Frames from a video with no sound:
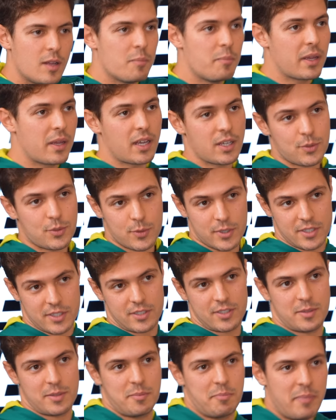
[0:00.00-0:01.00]
Because
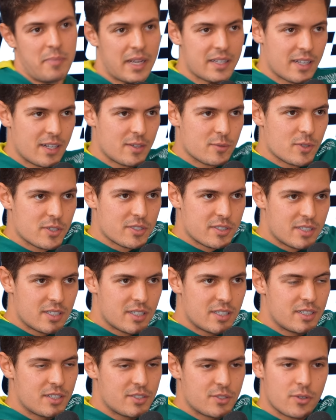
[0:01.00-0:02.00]
was back then was
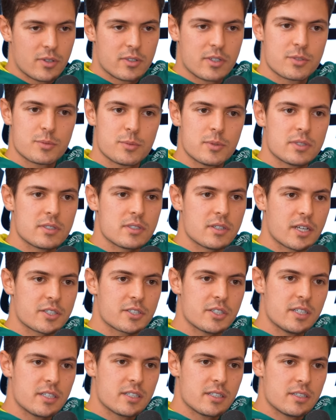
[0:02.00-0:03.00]
the the strongest one
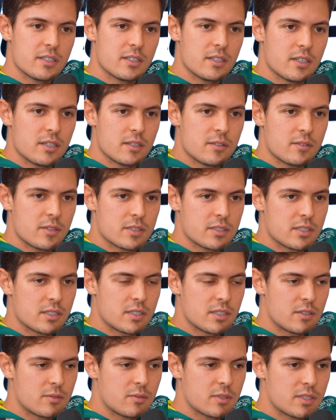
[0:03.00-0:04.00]
actually. Okay. Was
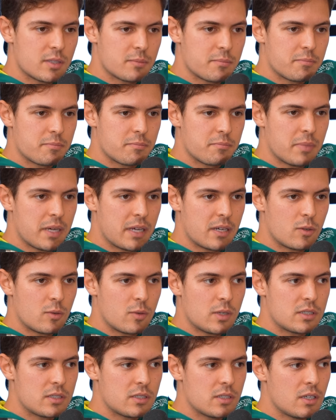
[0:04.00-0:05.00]
a was a better
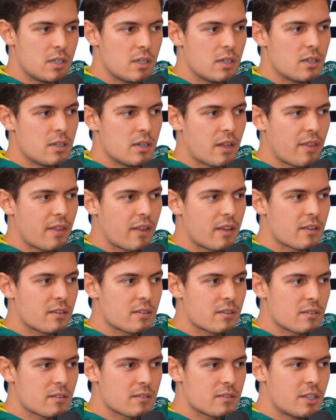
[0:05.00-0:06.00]
one. I
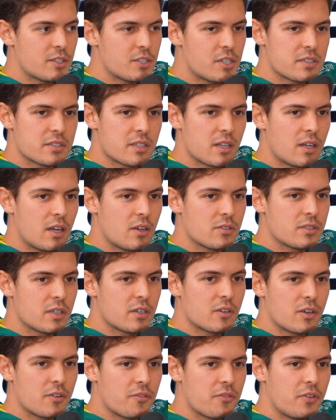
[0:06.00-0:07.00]
think they just announced they're
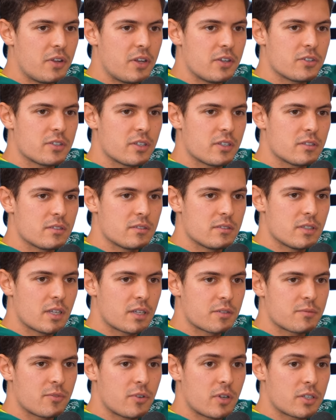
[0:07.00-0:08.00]
gonna finish it
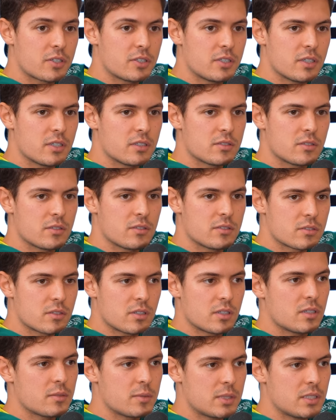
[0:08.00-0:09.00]
for next year, so it's
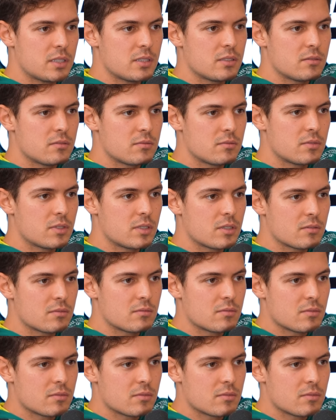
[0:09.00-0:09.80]
gonna be you know